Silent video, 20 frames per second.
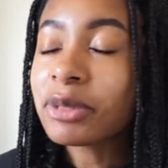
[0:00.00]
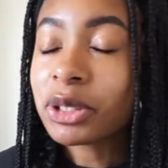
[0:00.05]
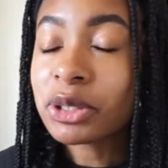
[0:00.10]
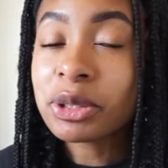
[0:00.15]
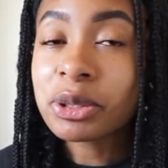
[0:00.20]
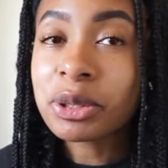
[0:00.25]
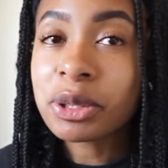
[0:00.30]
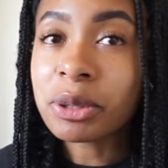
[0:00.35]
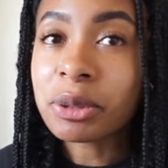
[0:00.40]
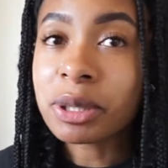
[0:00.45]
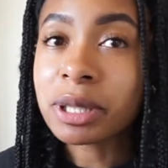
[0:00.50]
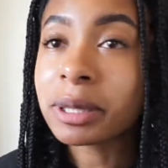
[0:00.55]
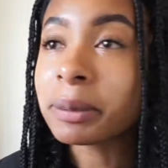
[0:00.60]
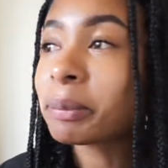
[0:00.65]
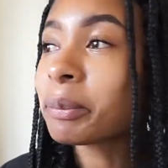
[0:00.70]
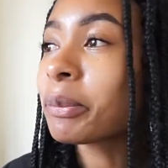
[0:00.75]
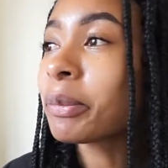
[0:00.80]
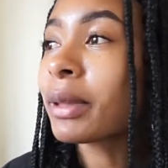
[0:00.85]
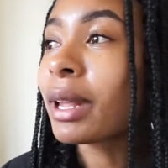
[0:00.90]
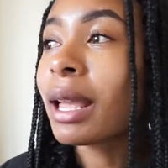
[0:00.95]
True story.
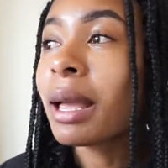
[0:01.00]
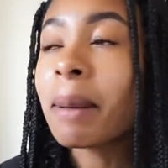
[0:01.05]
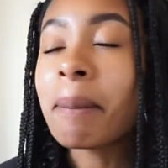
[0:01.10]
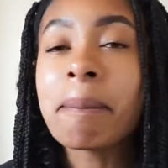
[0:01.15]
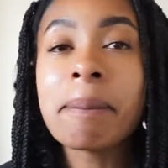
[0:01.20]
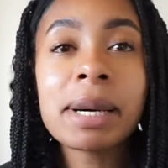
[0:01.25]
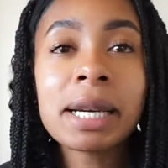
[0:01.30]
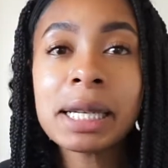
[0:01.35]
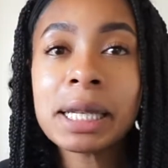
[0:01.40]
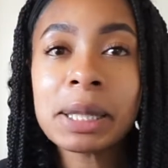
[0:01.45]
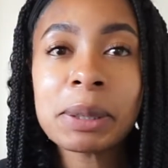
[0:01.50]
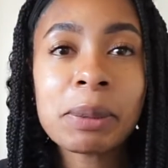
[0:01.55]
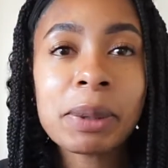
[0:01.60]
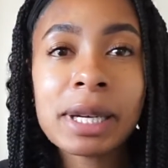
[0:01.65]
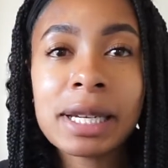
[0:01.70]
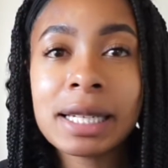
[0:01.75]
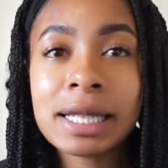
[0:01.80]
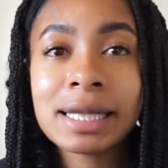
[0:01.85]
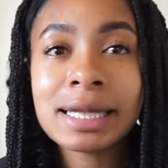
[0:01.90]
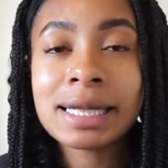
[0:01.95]
But
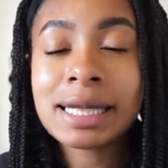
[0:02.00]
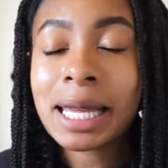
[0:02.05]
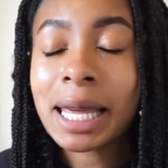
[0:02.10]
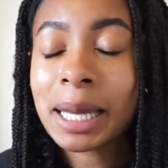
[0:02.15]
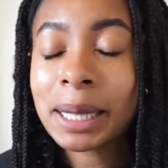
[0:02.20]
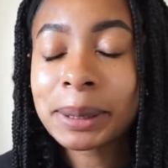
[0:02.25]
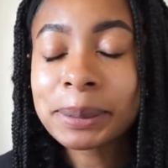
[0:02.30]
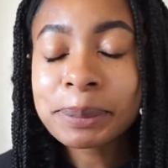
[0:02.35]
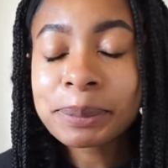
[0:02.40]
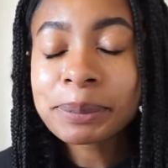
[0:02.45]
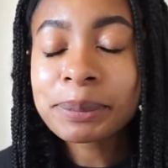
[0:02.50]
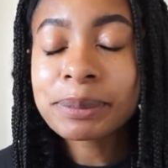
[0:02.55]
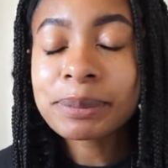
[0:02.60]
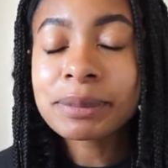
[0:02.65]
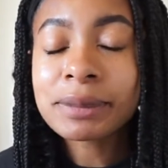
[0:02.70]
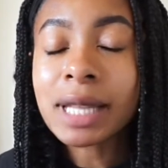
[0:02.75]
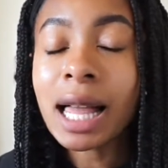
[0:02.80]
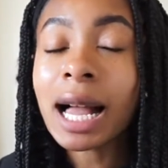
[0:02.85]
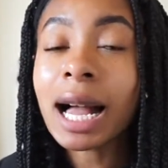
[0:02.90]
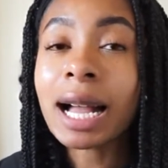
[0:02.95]
anyways,
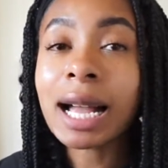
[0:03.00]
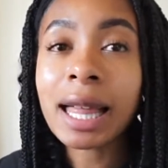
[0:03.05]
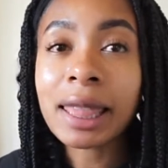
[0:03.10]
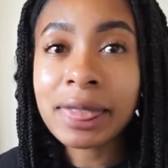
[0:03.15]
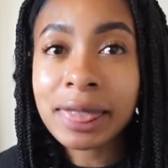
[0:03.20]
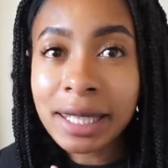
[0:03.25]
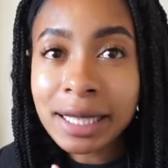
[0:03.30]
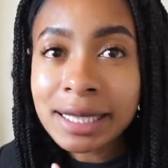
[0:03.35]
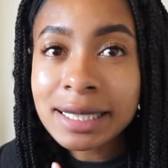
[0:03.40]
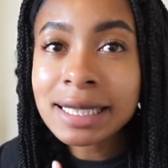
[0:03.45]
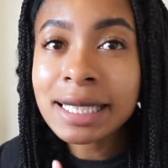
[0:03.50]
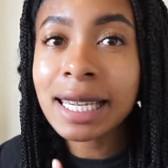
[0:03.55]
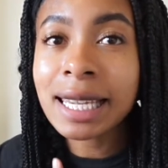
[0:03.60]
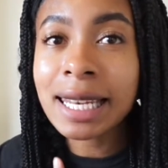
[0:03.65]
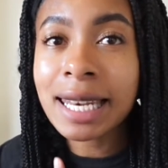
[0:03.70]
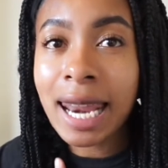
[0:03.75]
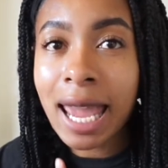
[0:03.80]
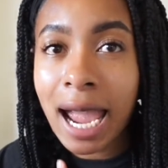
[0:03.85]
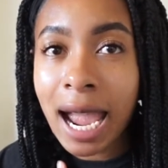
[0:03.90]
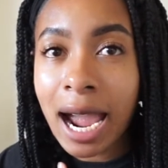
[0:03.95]
I got thick
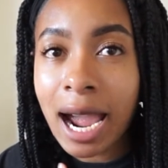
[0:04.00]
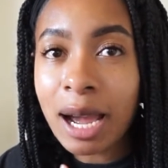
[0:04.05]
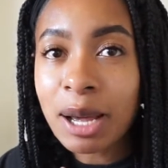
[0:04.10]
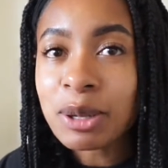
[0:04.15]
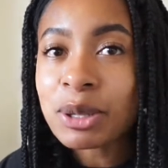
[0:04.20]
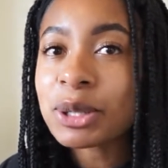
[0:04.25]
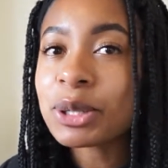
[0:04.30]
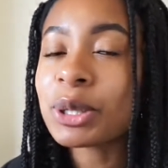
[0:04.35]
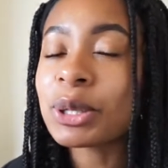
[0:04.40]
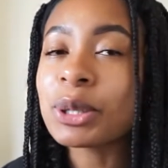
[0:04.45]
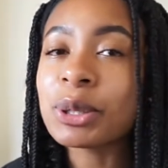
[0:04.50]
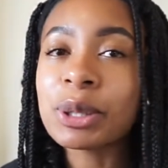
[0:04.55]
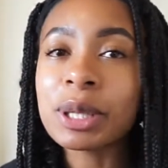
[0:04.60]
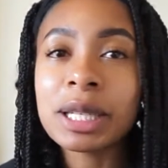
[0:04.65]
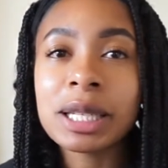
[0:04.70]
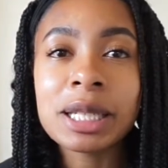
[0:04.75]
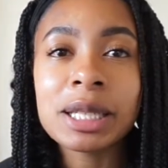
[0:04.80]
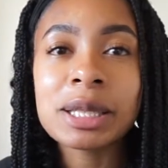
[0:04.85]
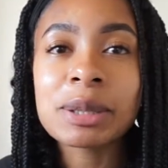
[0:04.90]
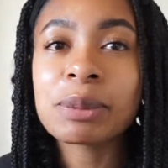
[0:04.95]
skin now, so
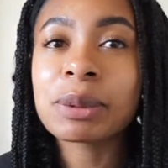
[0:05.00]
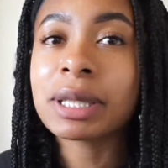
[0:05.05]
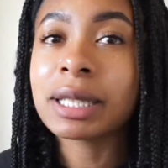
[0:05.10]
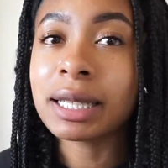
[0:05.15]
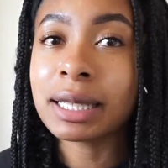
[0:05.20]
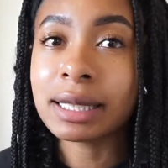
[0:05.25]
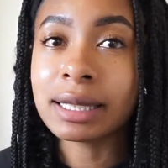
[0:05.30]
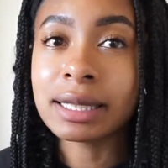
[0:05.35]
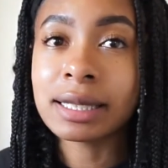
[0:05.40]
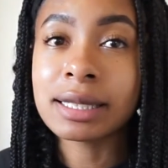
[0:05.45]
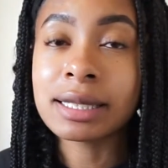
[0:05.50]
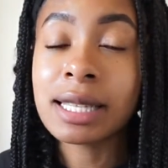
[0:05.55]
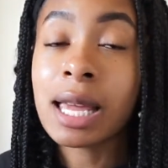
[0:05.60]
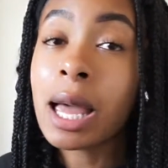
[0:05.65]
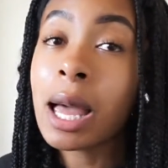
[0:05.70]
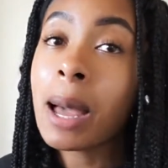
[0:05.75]
it is what it is.